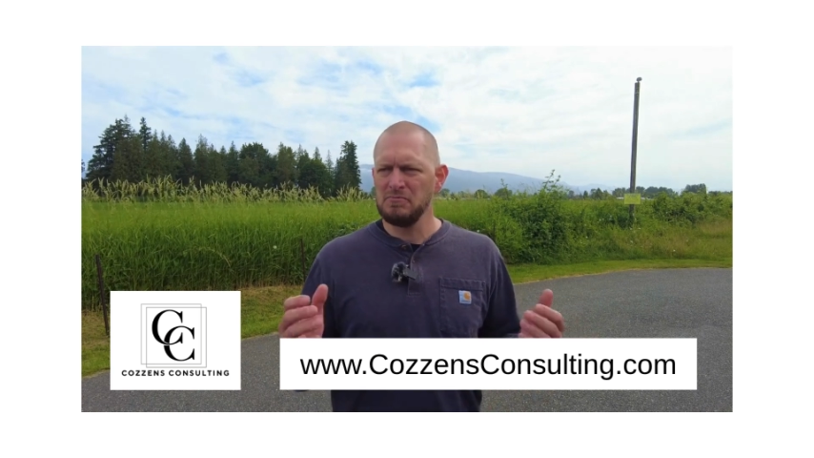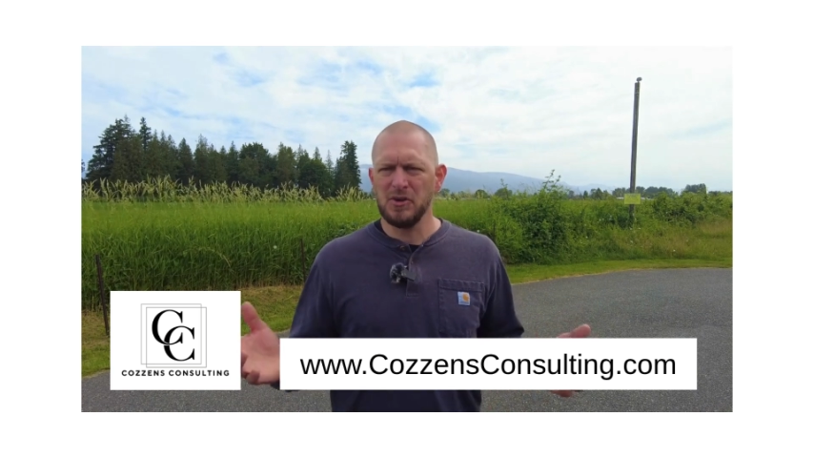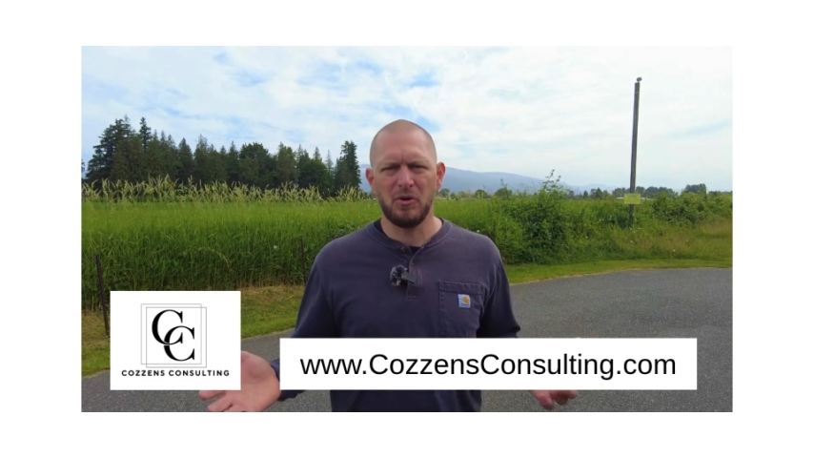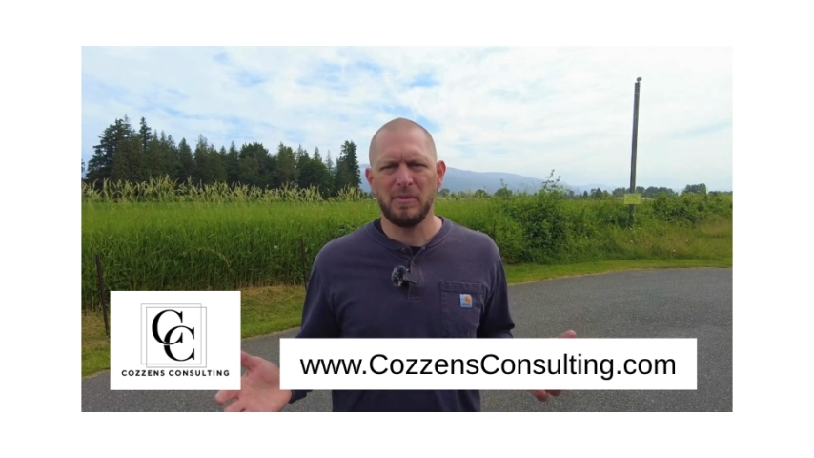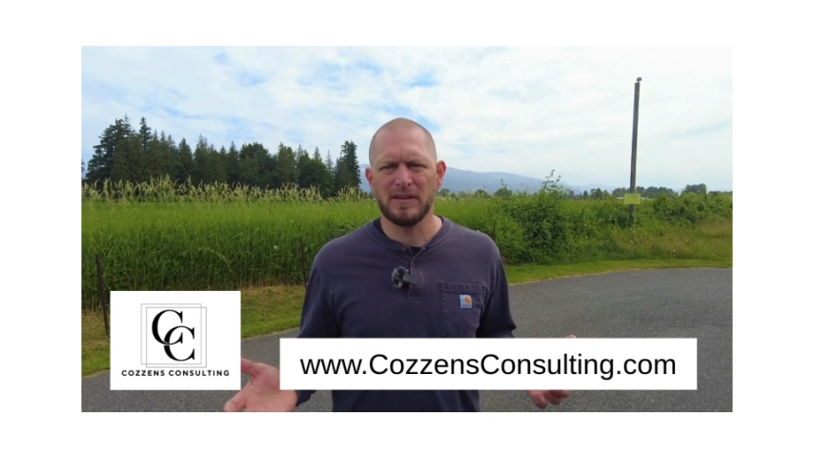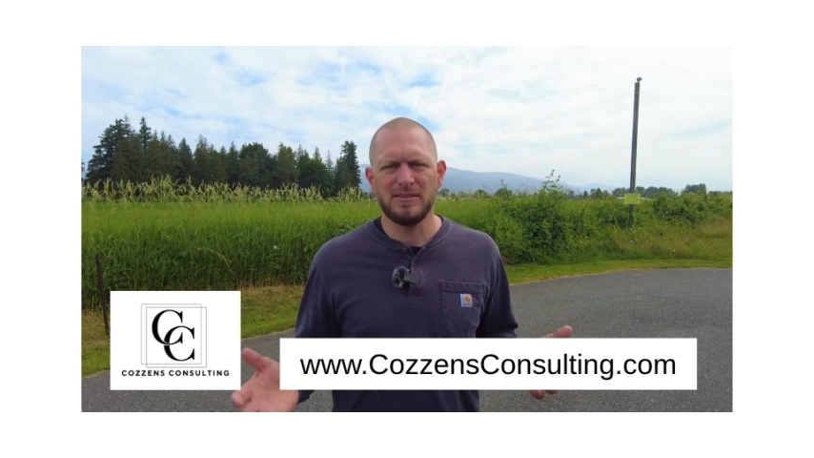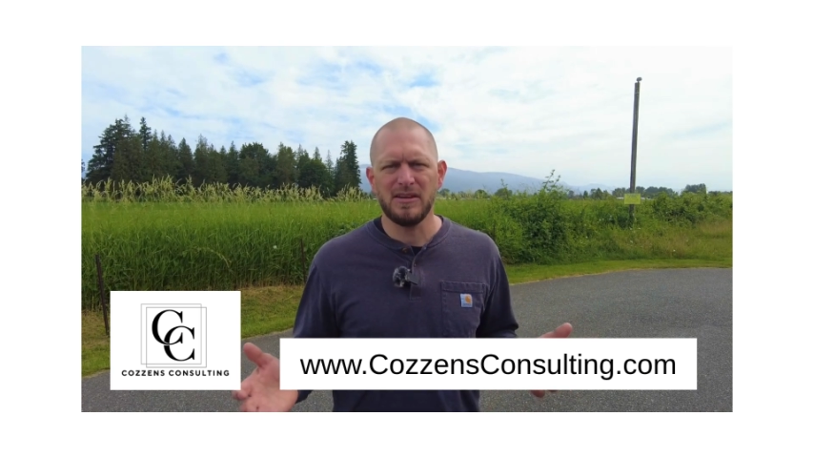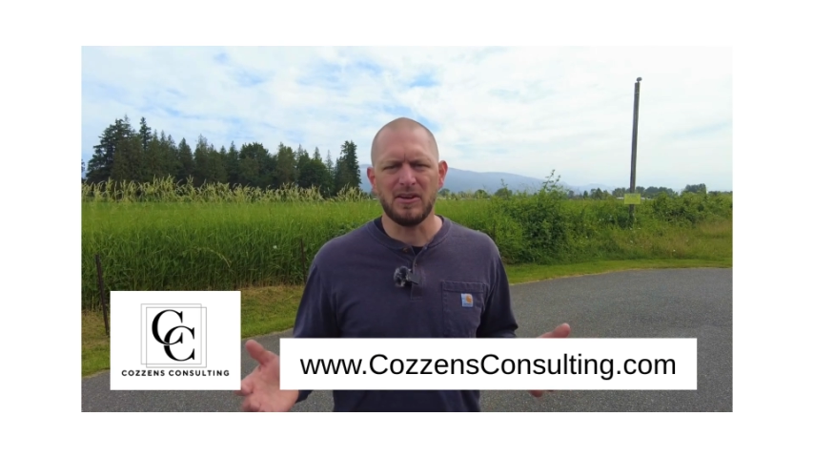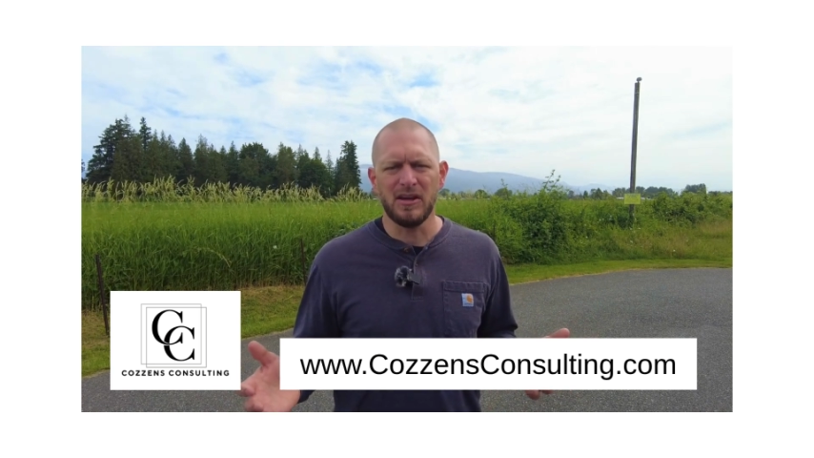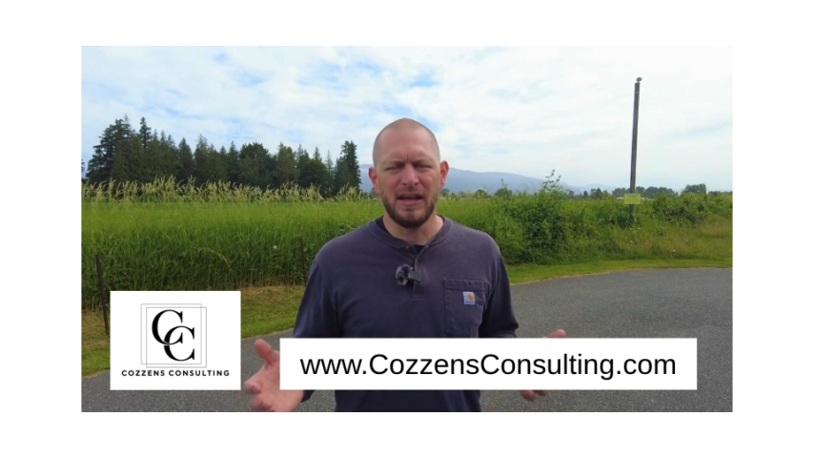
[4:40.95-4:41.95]
no big
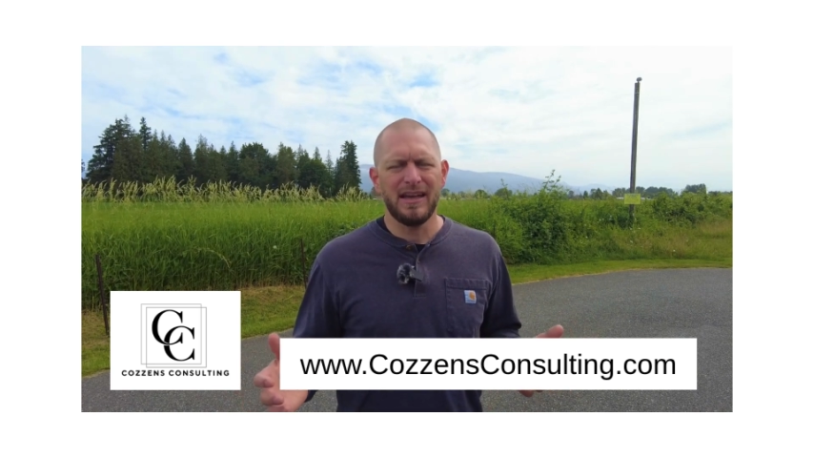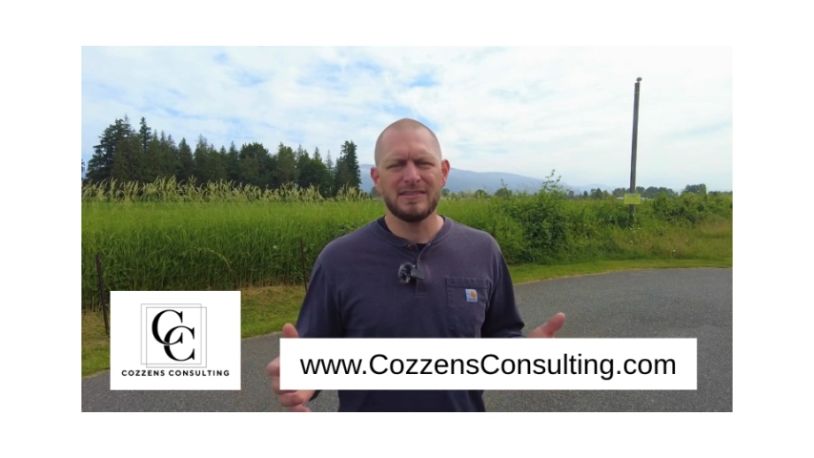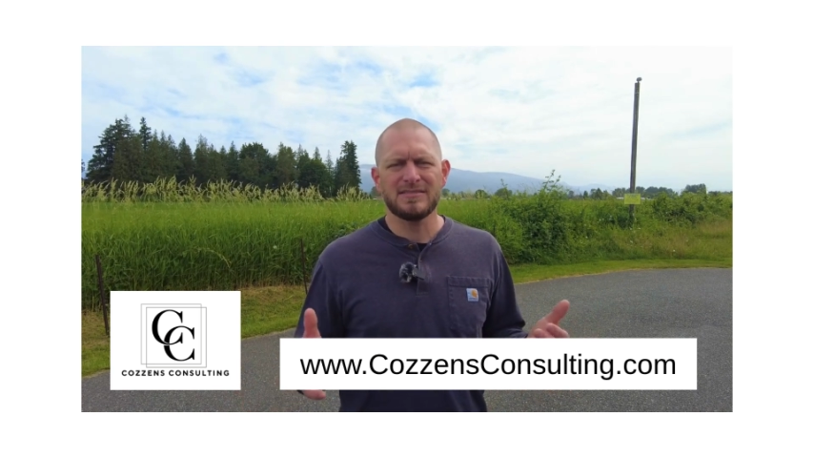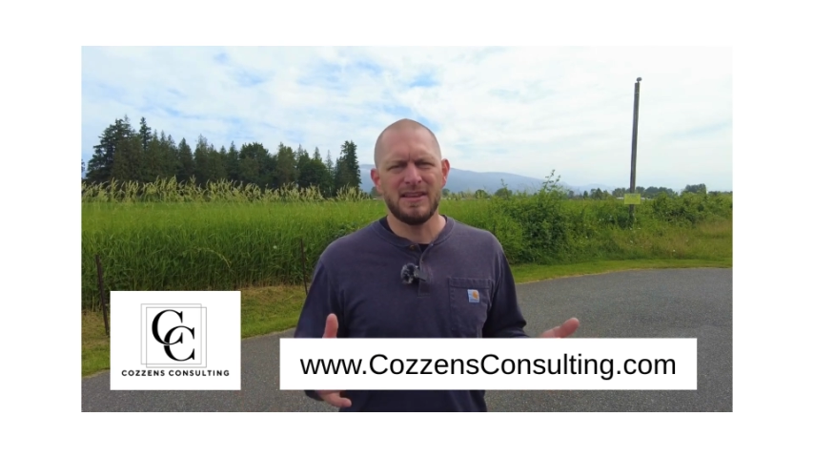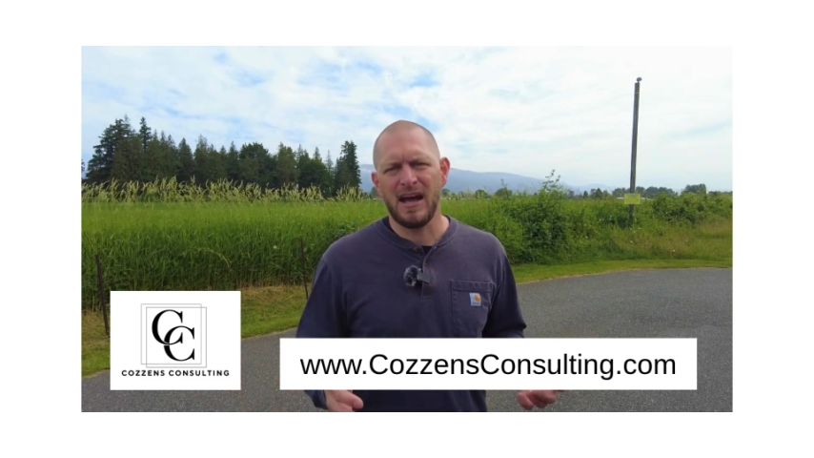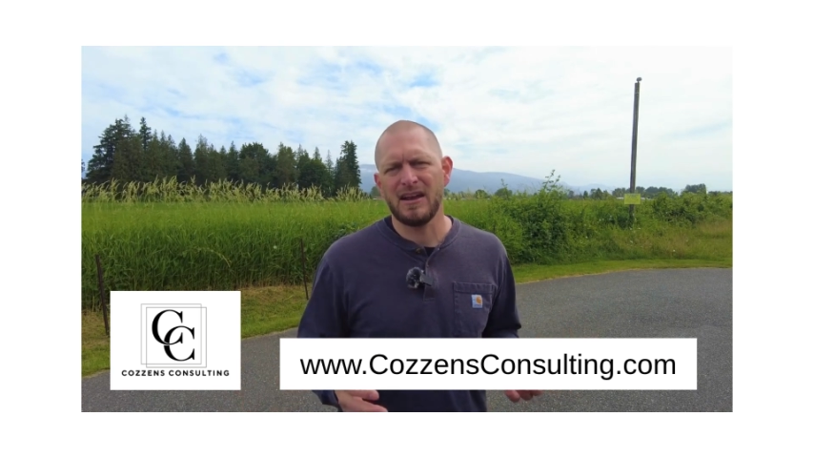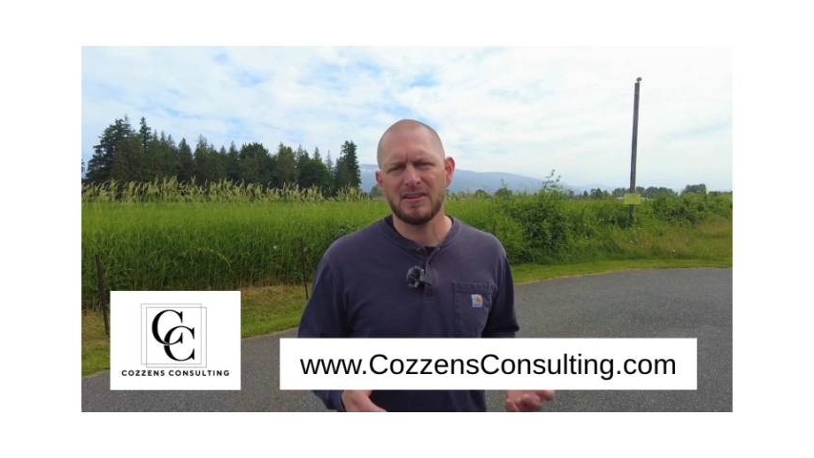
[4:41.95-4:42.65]
deal. It's not